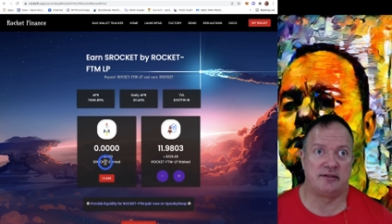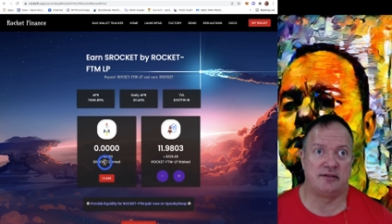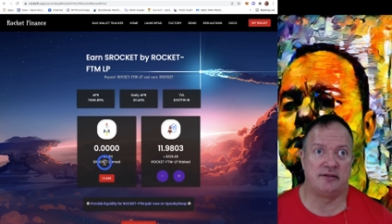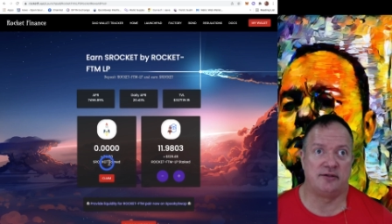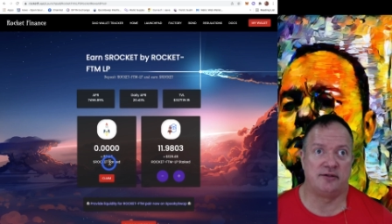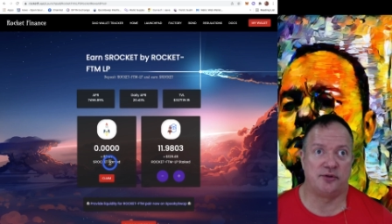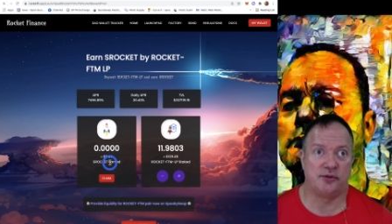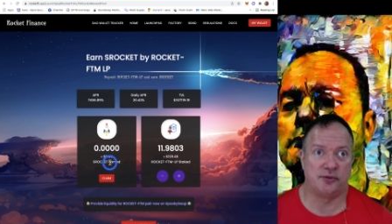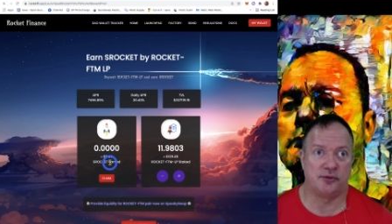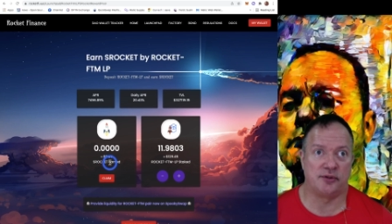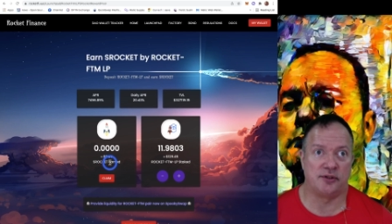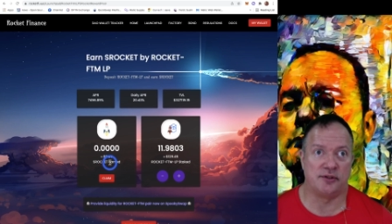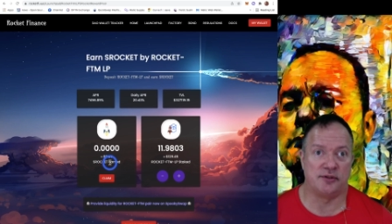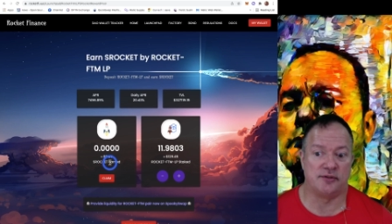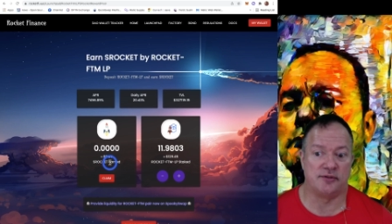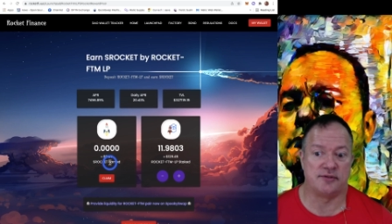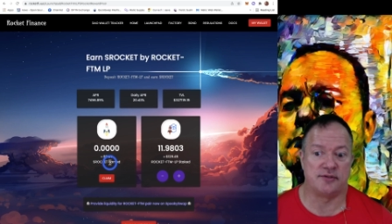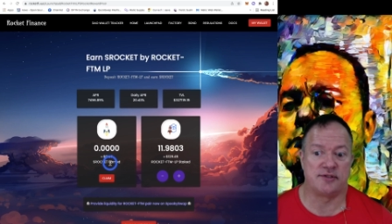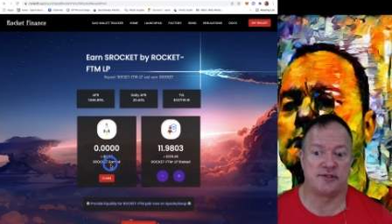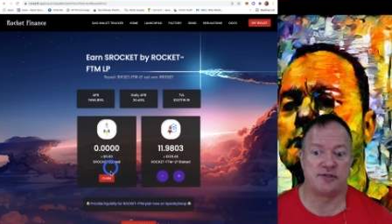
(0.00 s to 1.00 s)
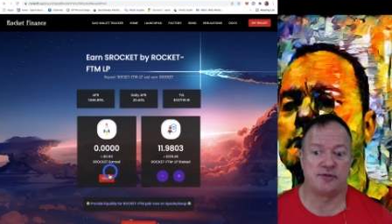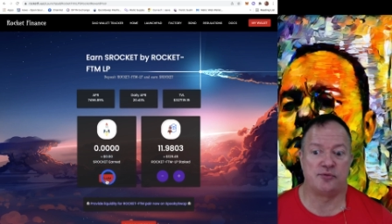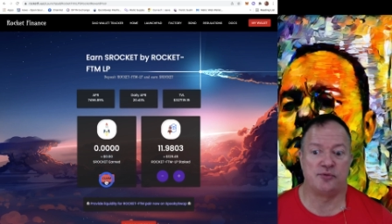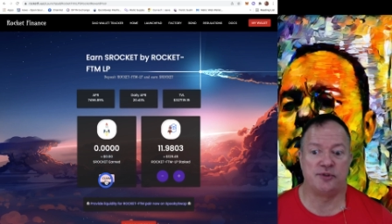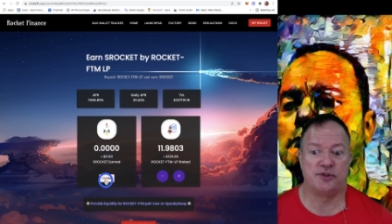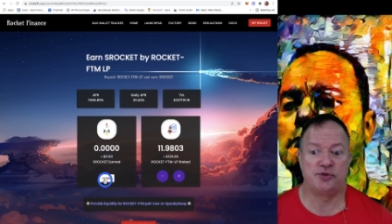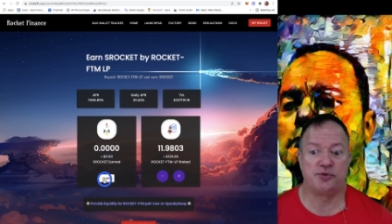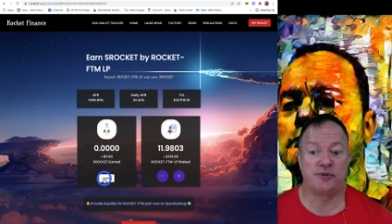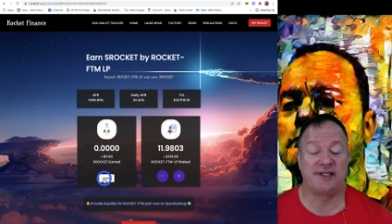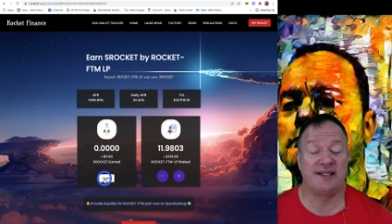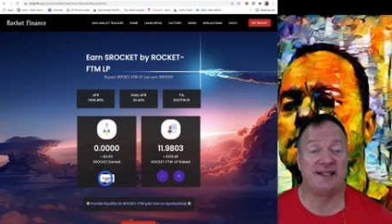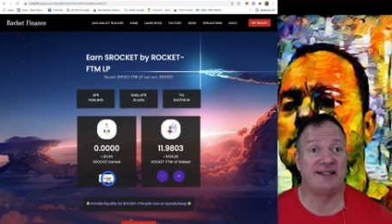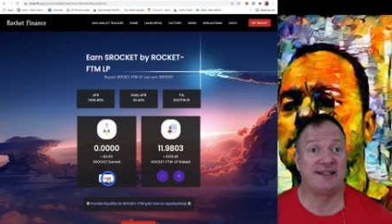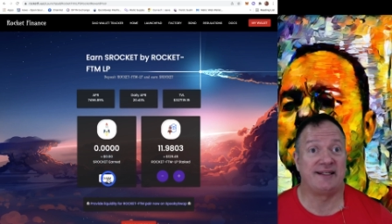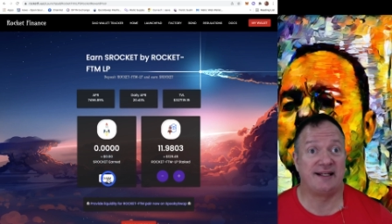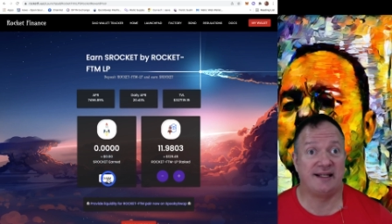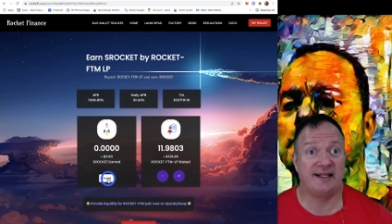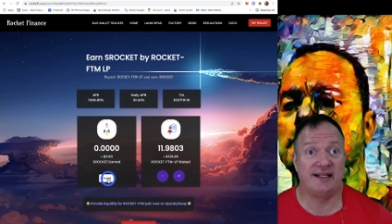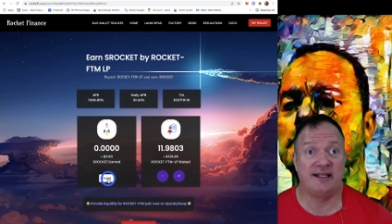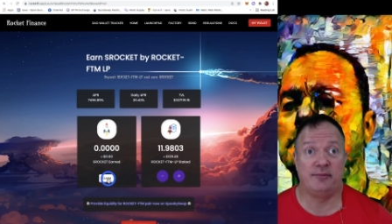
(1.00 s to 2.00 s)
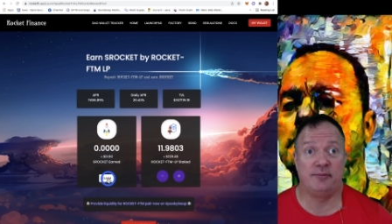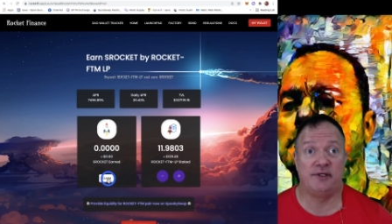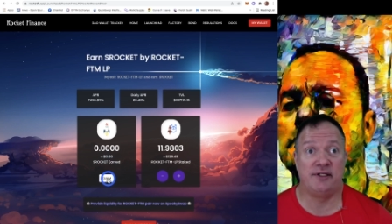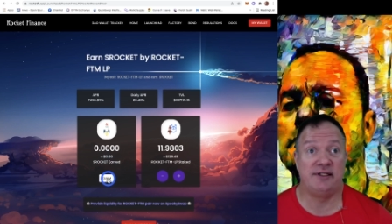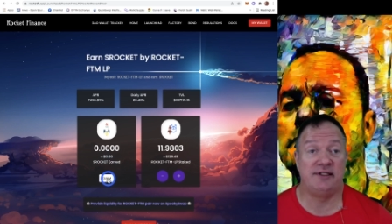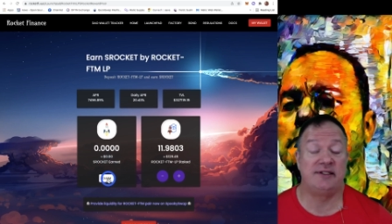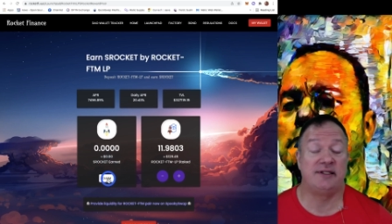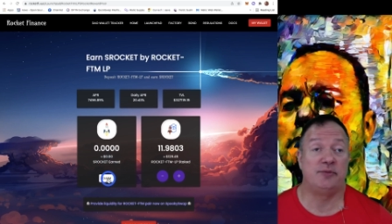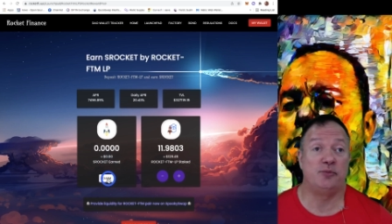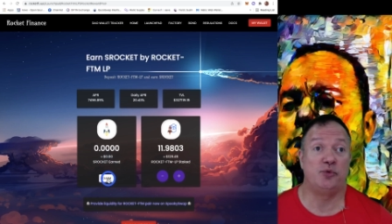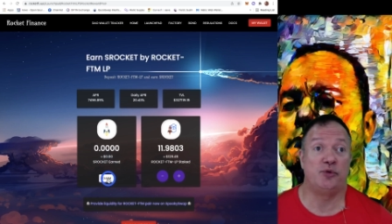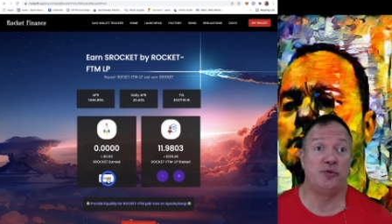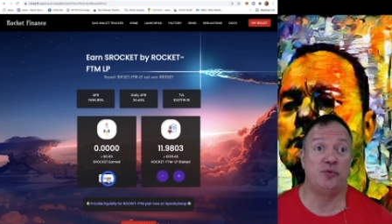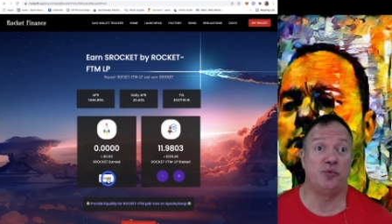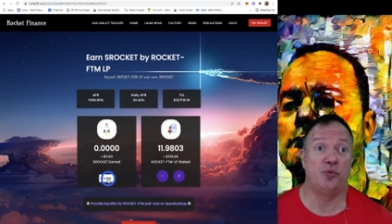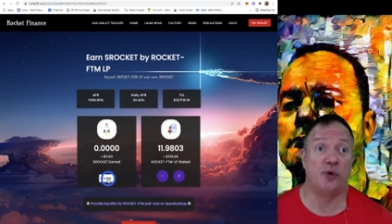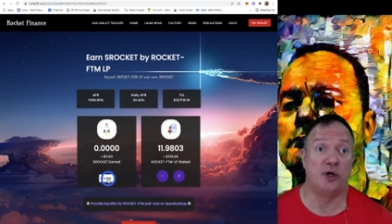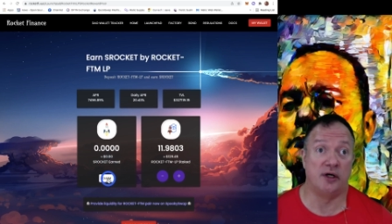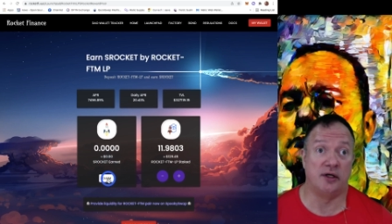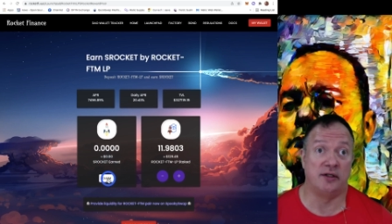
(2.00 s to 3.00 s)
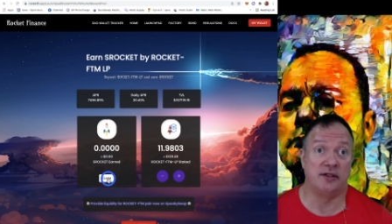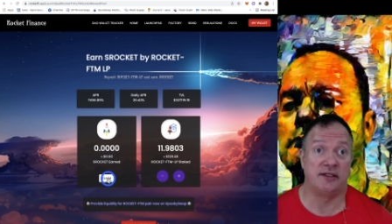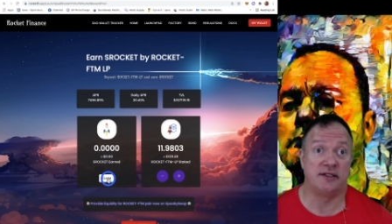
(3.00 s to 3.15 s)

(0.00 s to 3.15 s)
tokens, which we can claim anytime we want.